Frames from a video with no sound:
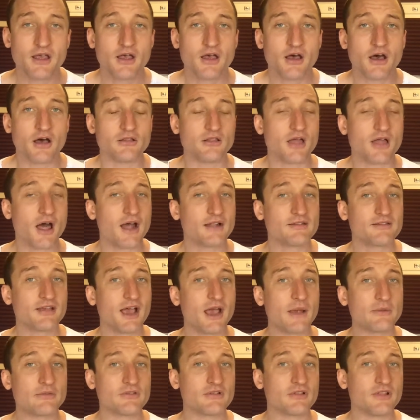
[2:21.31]
A lot of
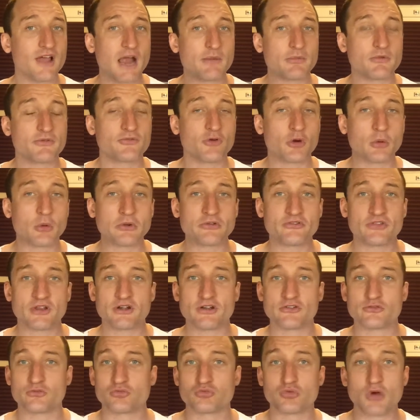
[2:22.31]
times in the live performance, they're
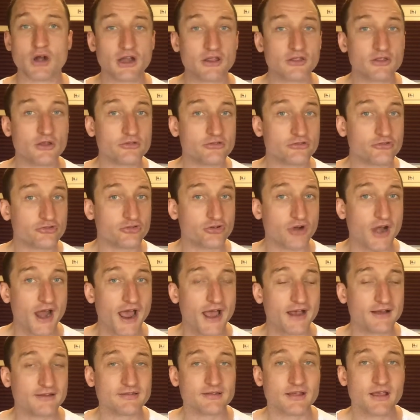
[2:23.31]
just running those
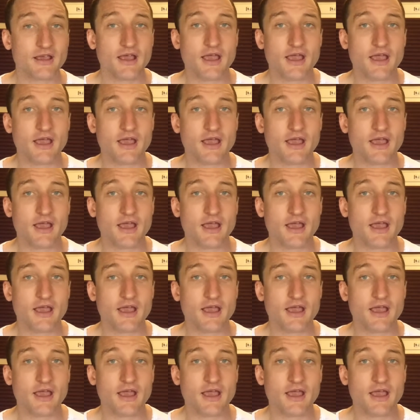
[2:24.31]
tracks,